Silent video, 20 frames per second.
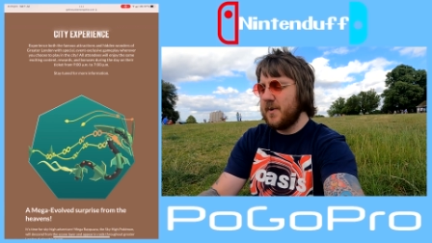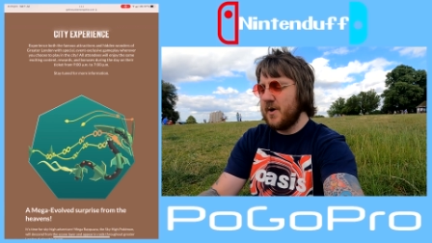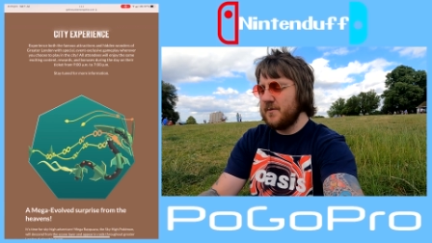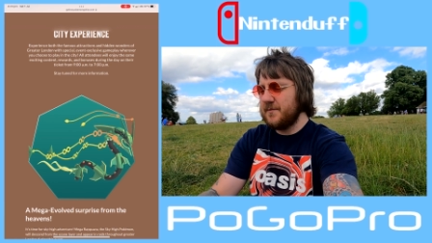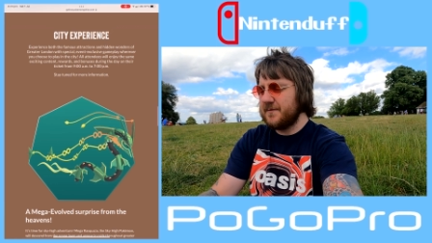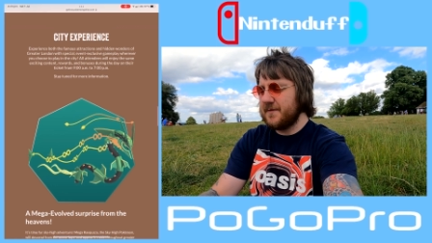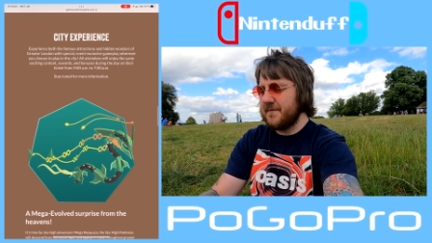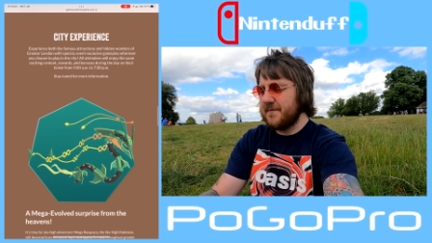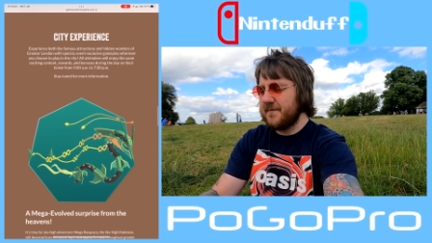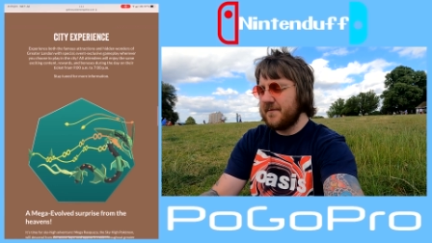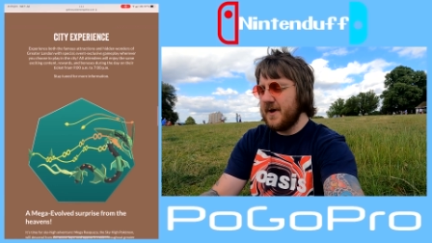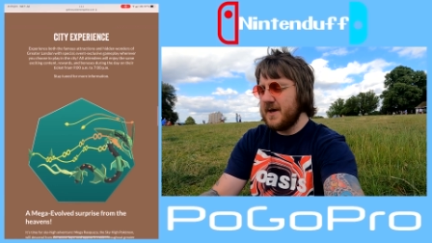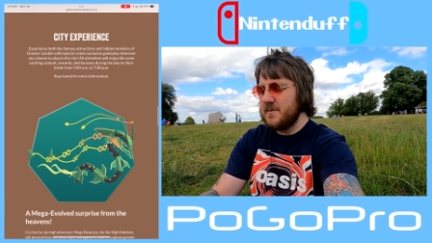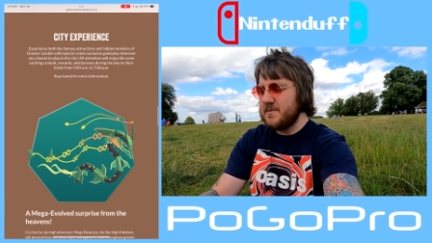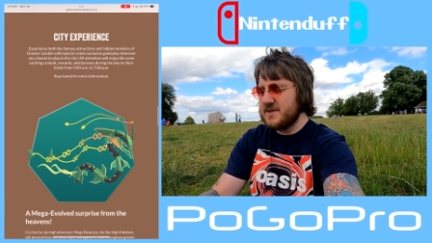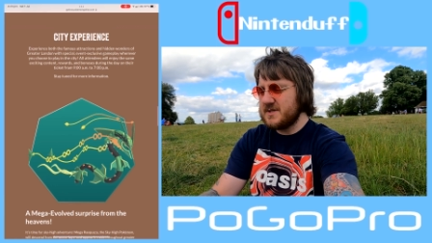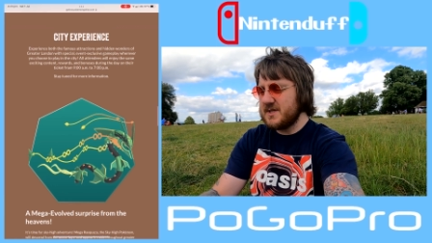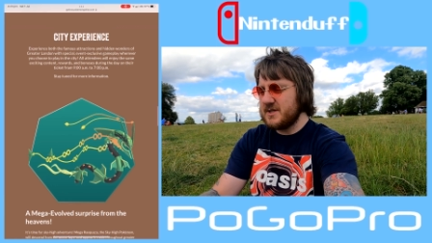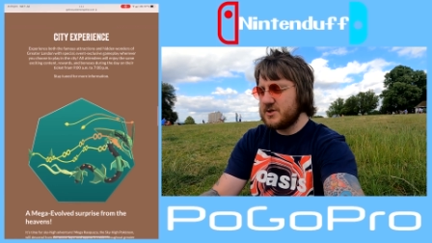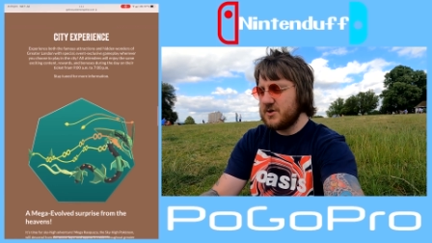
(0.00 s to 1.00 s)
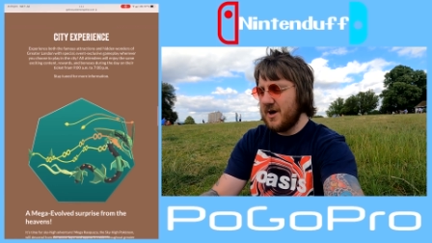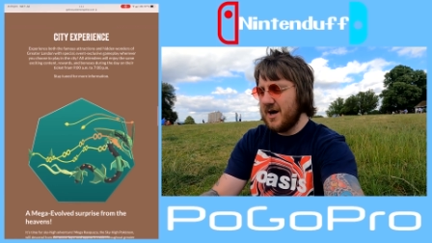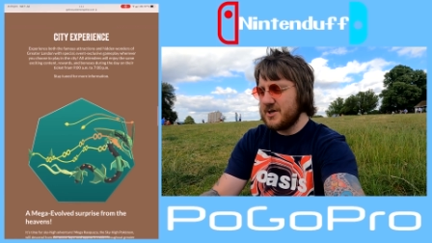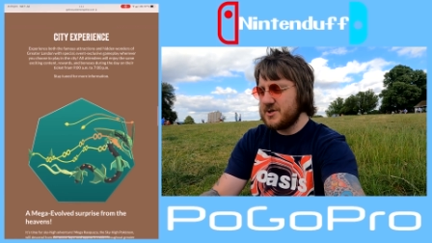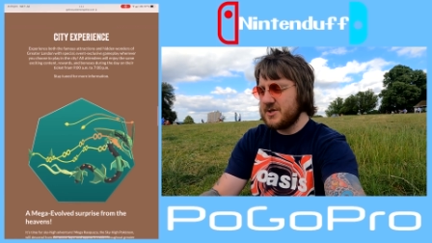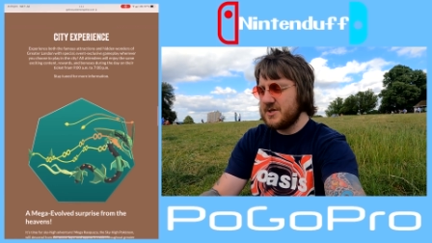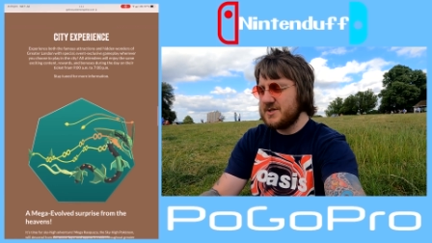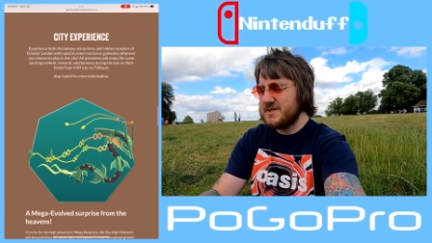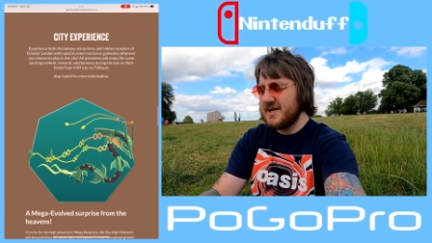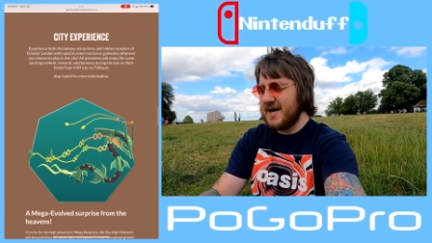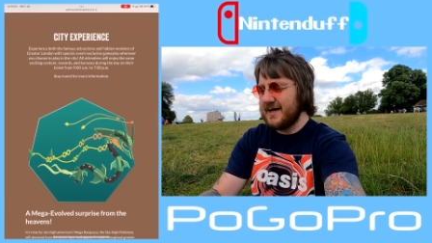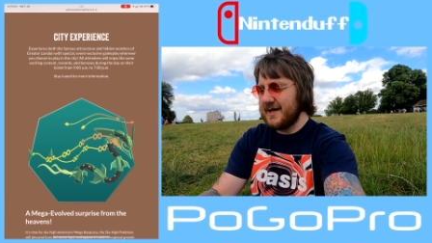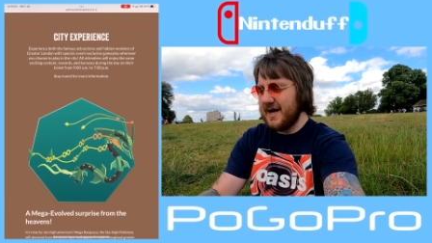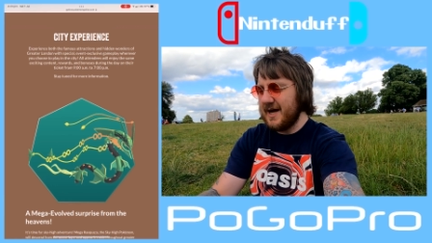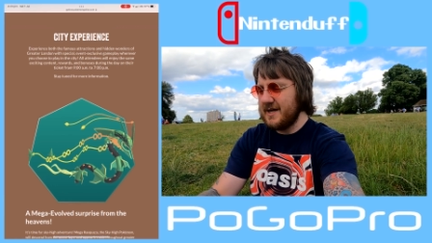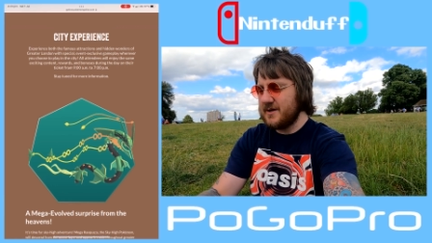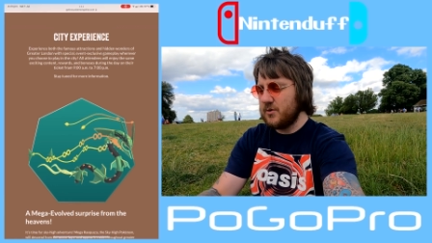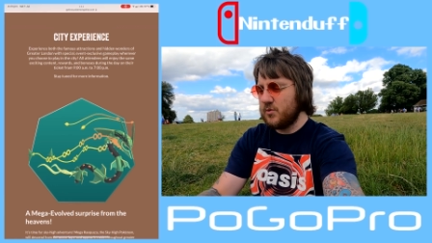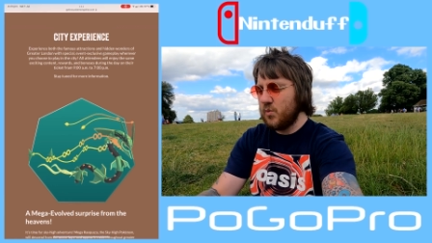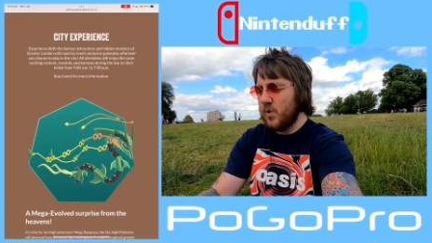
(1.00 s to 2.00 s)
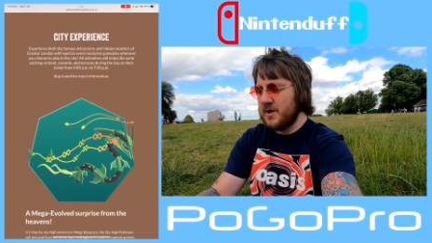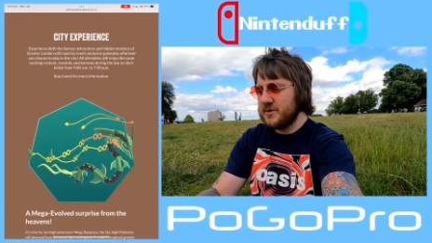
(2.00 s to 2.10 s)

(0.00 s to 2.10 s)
both the famous attractions and hidden